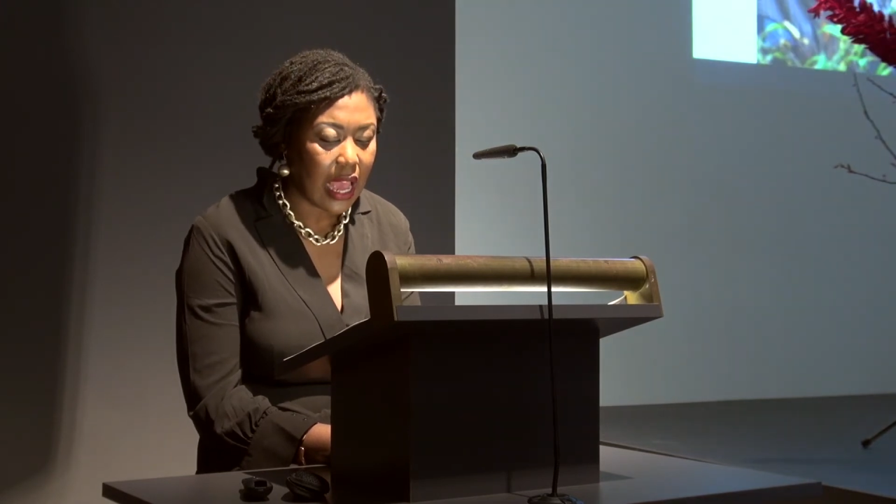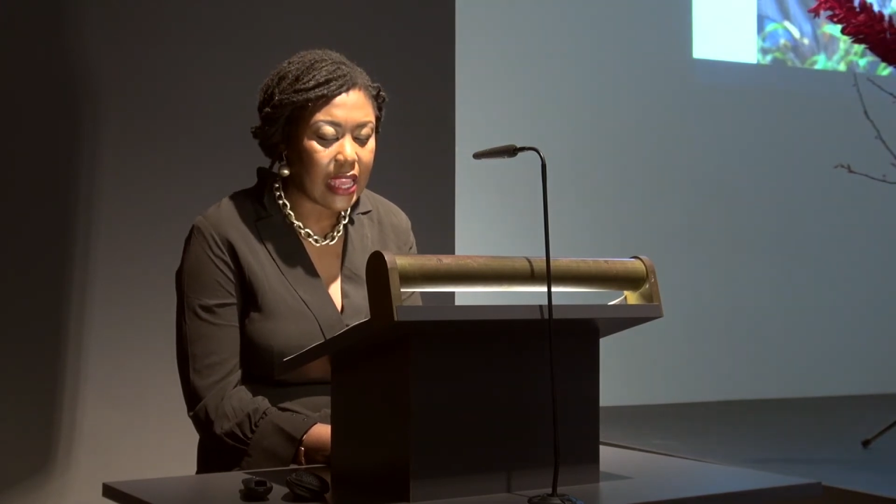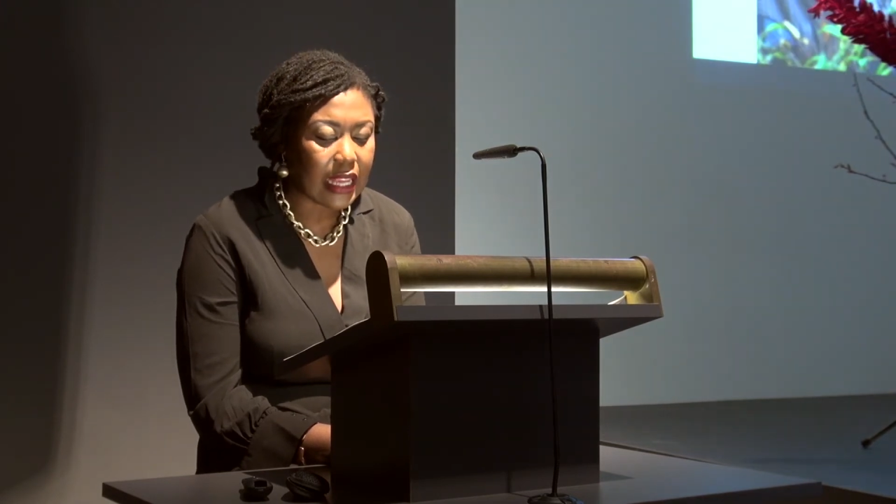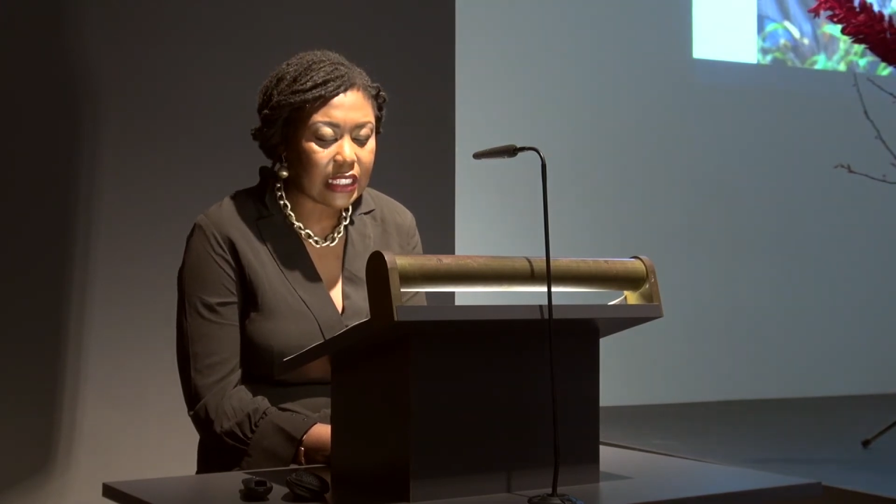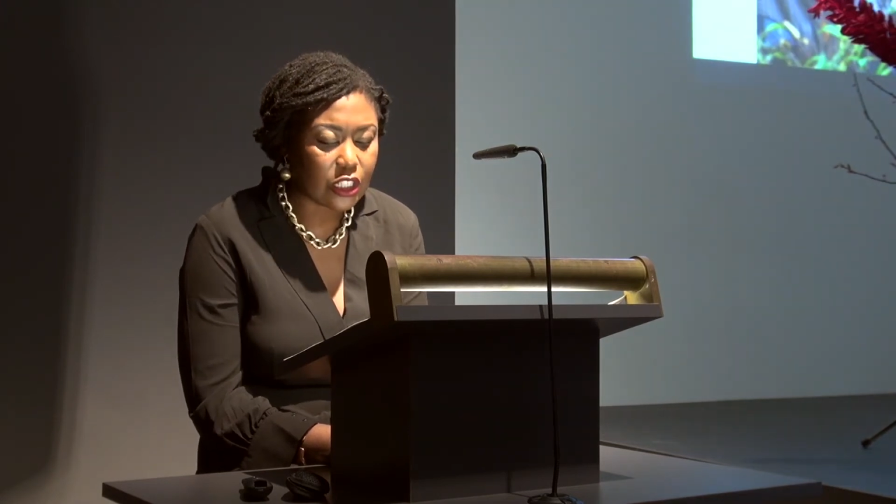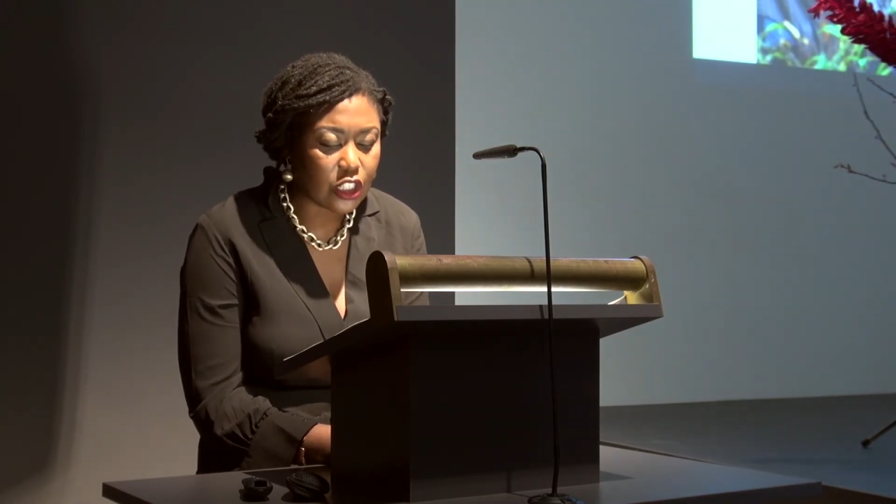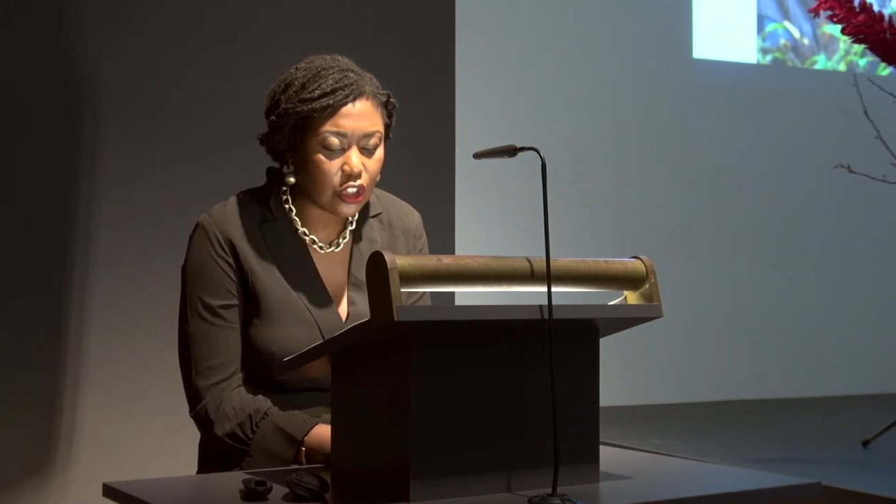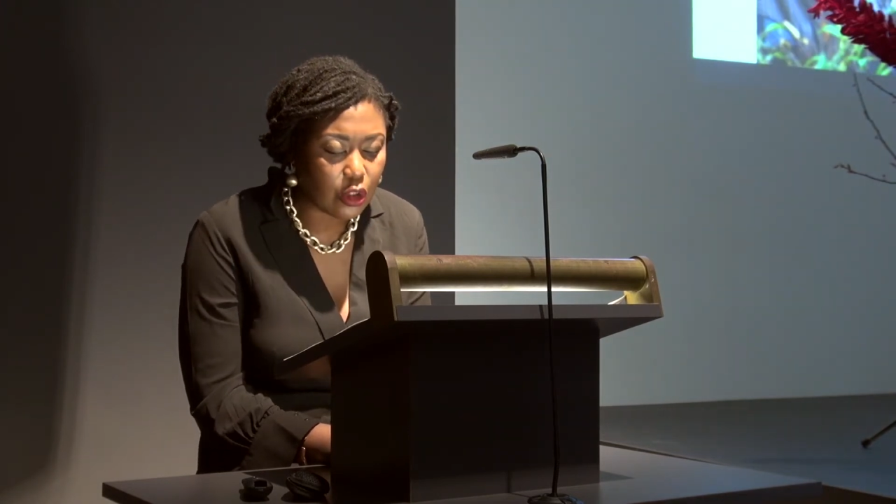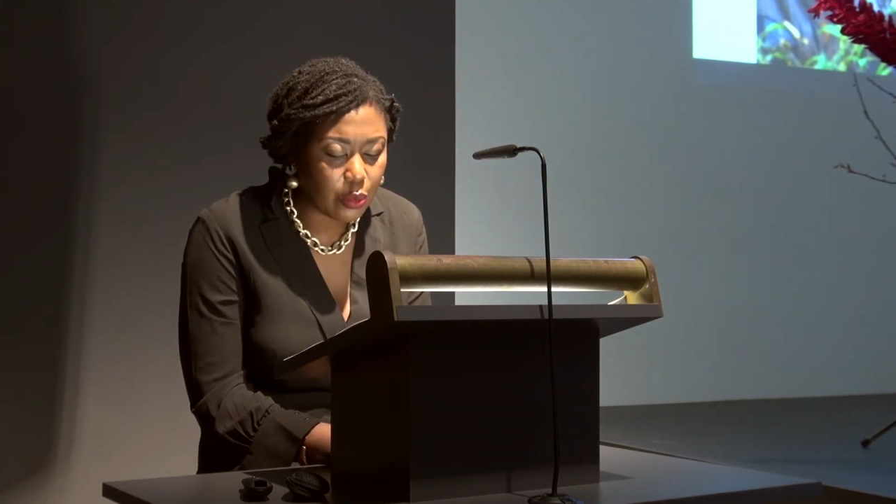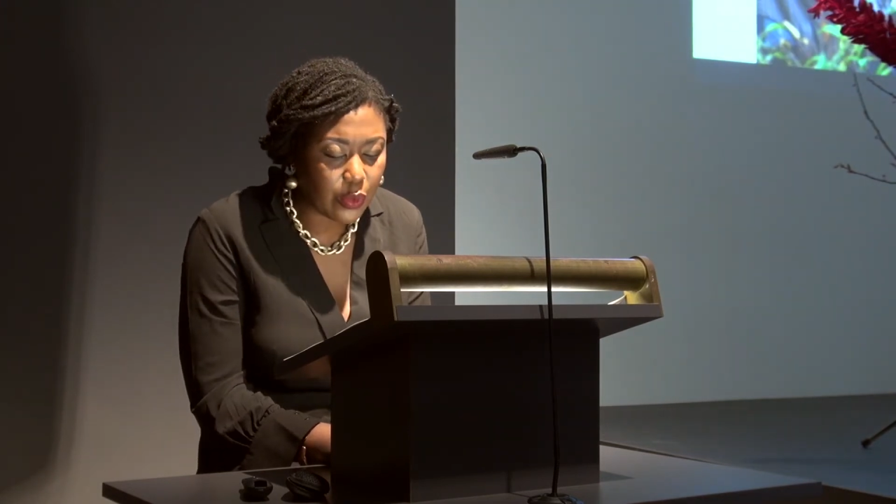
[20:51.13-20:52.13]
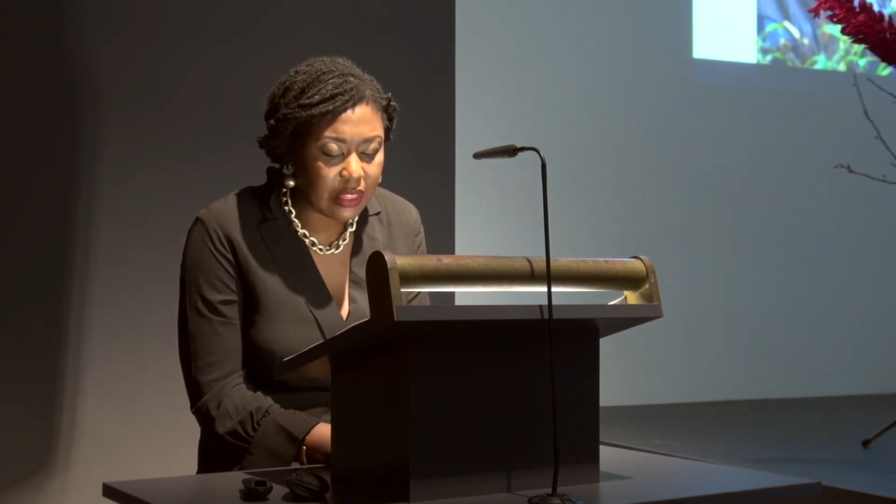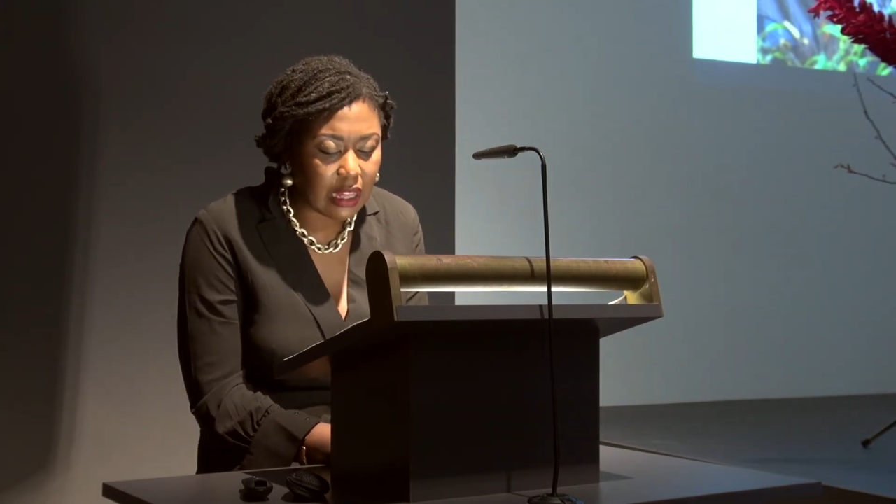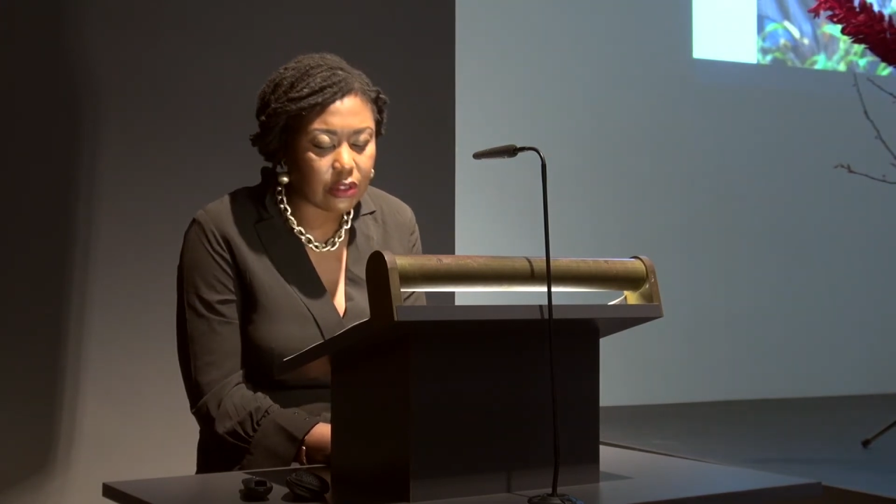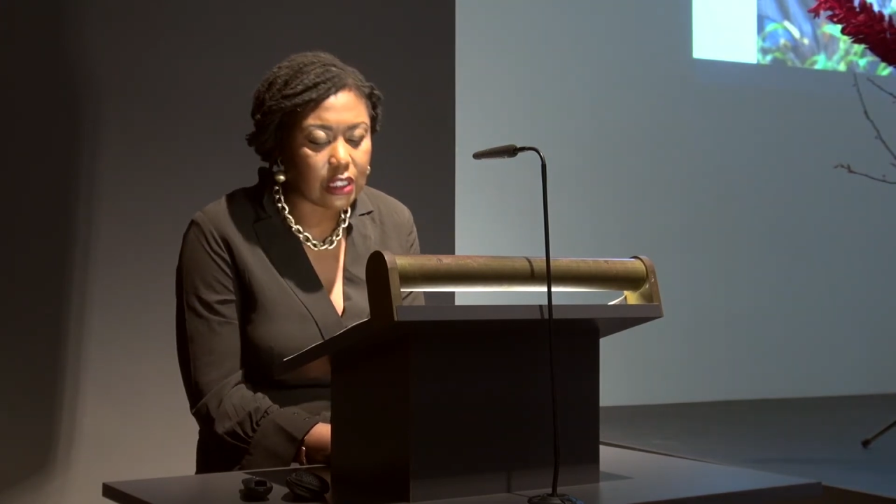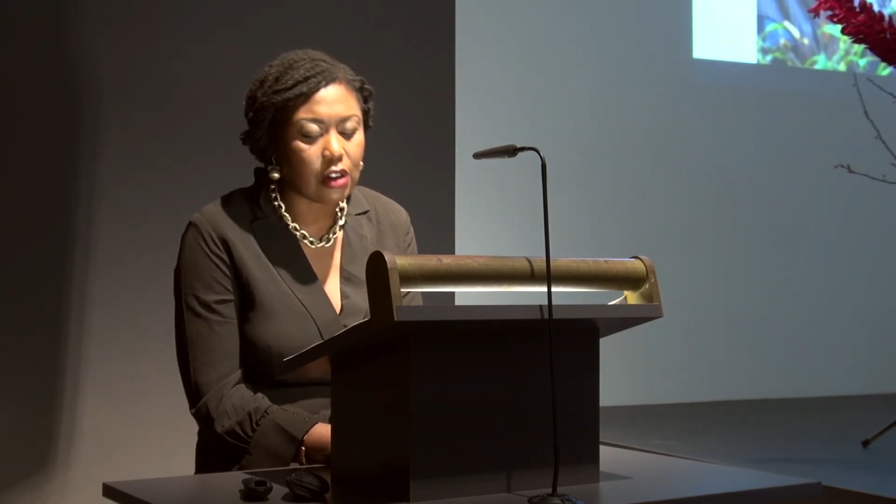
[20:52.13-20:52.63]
I assume without